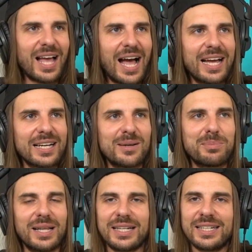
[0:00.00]
I ain't
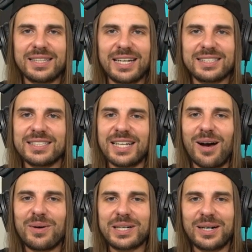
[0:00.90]
complaining. That's just
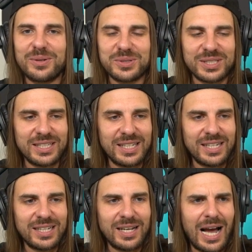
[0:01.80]
how it goes.
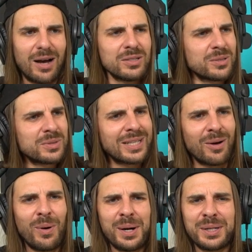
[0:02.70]
I also was like,
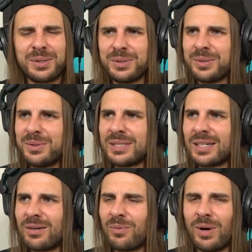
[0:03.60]
why are you doing
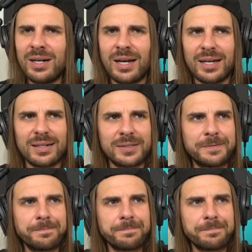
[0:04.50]
a one-nighter?